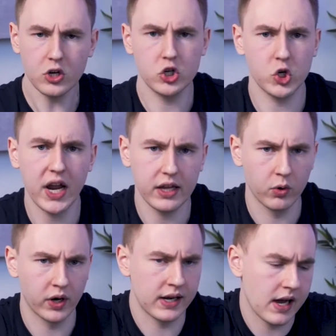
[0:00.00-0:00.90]
trading
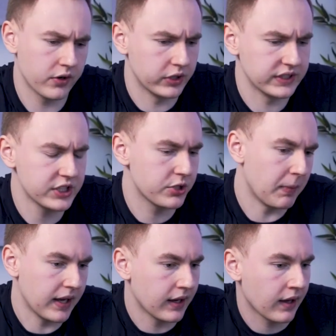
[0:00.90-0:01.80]
or any other decision
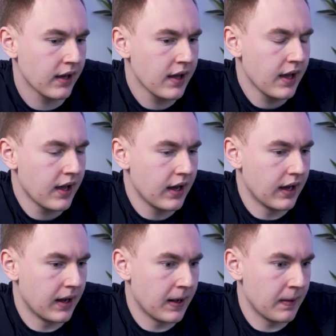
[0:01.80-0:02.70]
making,
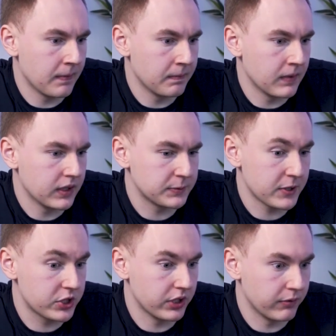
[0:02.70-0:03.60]

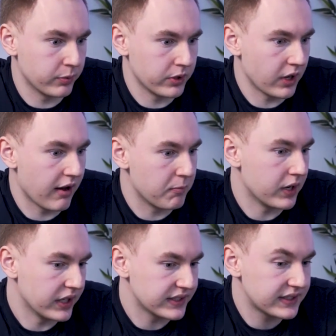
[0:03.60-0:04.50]
especially when you have
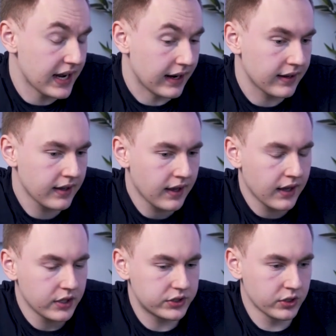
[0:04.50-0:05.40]
money at stake.
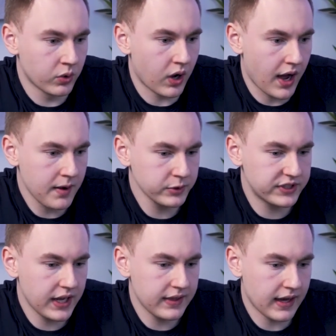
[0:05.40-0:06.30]
So I would
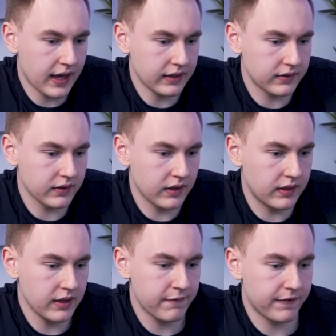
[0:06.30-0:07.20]
say that
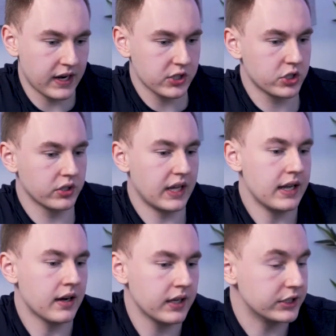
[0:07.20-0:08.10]
the financial
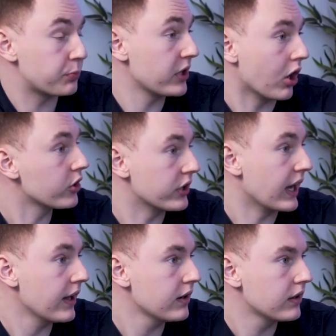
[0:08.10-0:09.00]
data is pretty hard to
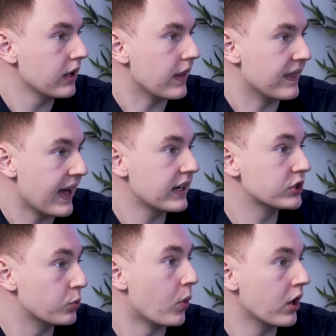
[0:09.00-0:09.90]
get, and that
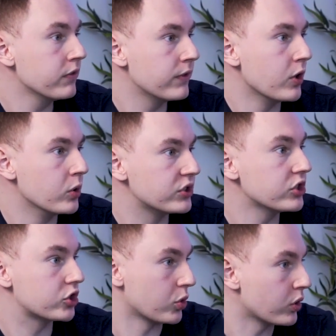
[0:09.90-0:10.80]
is one of those
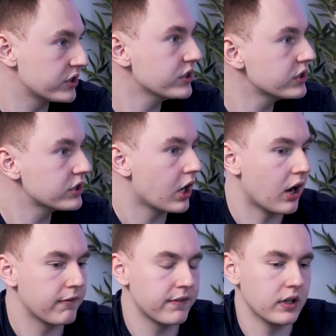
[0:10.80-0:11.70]
sources
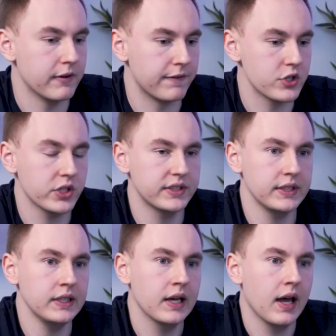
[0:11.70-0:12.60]
of
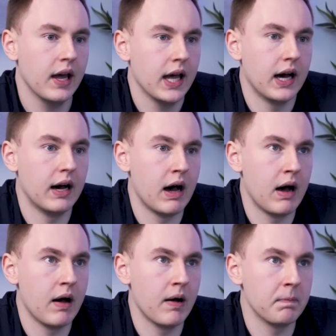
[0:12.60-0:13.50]
inefficiency.
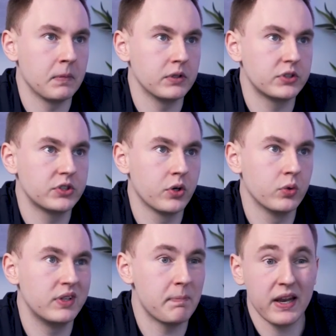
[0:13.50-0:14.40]

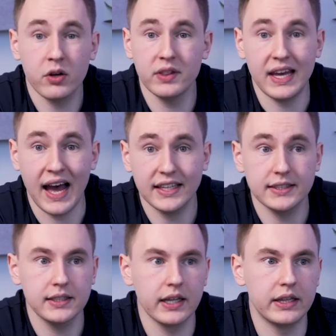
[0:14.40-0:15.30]
So depending on the
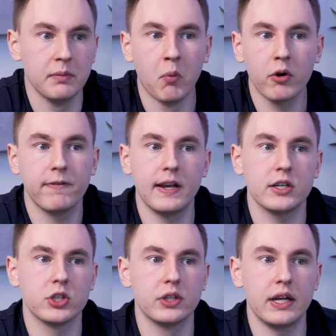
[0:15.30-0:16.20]
asset, like the more
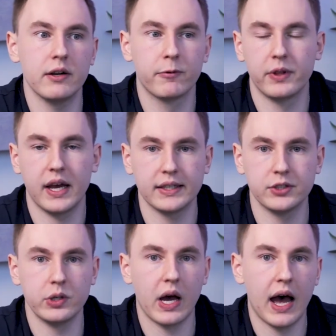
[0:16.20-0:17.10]
financial data for the
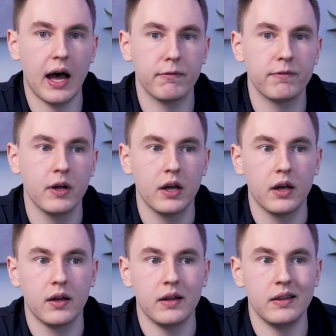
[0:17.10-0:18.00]
asset you have,
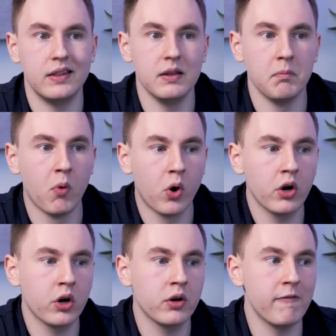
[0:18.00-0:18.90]
the
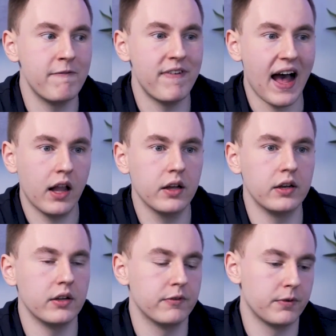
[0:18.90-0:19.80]
more
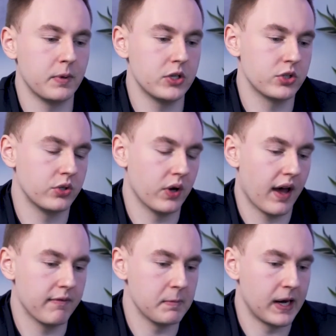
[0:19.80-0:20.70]
valid information you
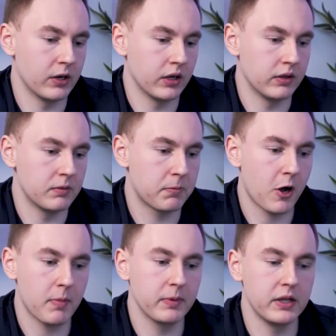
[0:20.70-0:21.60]
have about it,
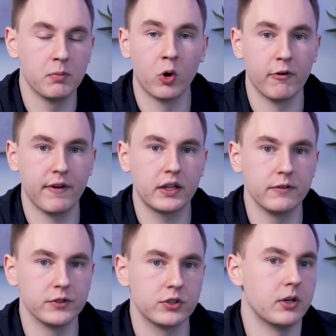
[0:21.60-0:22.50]
probably the more
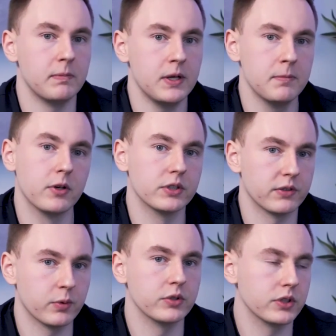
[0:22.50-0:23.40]
effective it's going to be, because
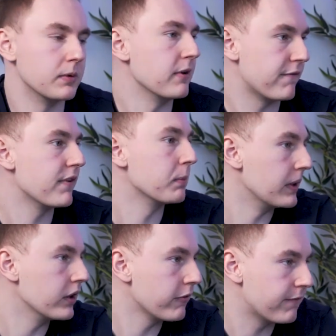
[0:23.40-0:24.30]
everyone's going to be
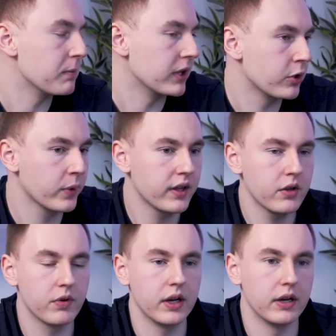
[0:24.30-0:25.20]
familiar with
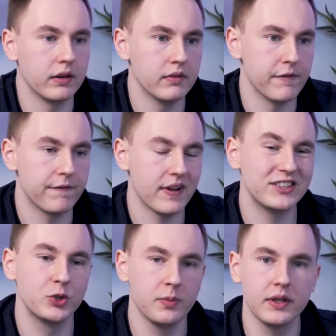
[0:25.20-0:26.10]
it, right? And if
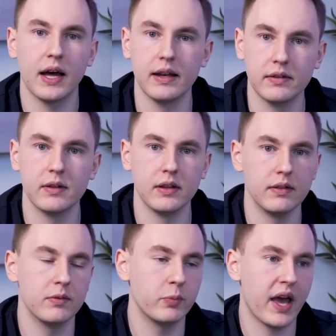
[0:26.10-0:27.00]
assuming that
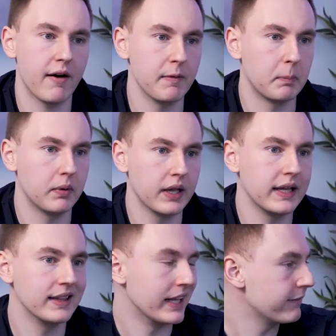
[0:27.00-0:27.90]
we have a
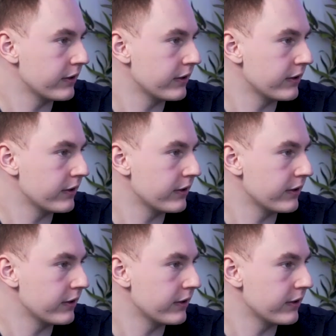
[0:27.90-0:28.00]
plain